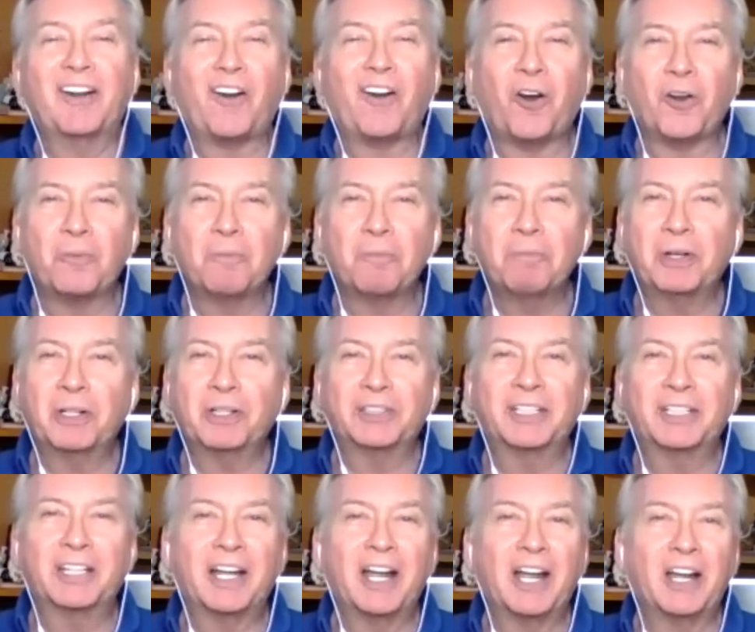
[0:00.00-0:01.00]
on
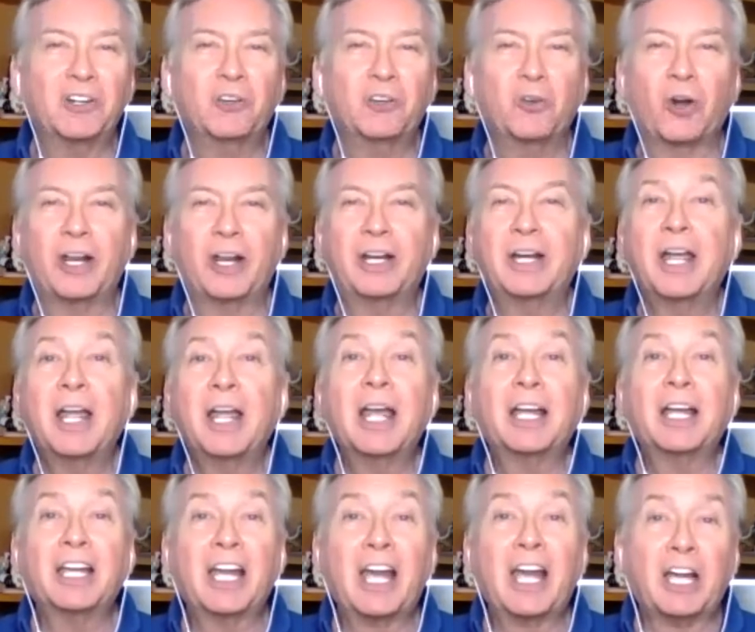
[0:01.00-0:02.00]
building a great
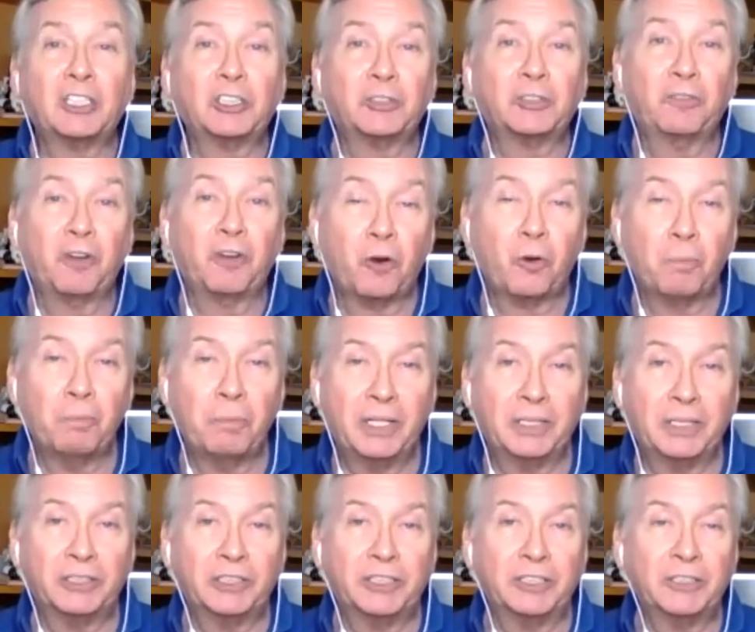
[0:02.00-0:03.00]
cash flow
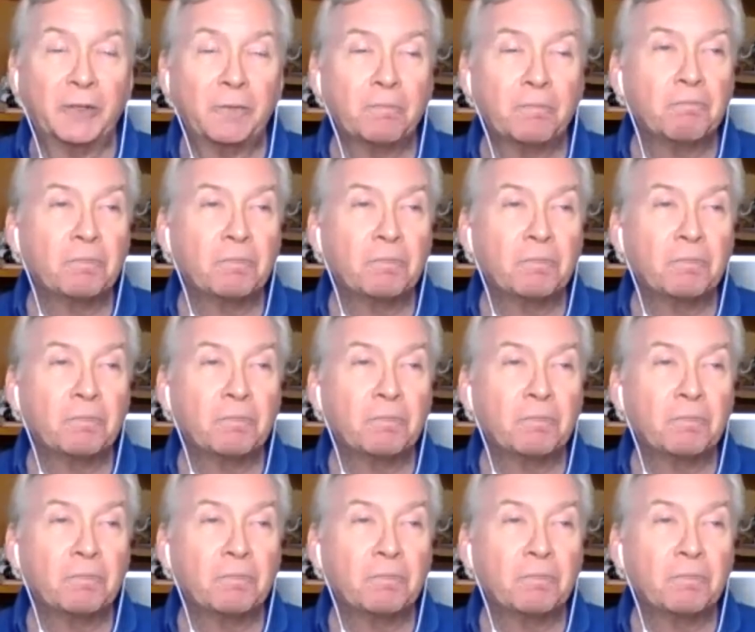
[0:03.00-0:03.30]
business.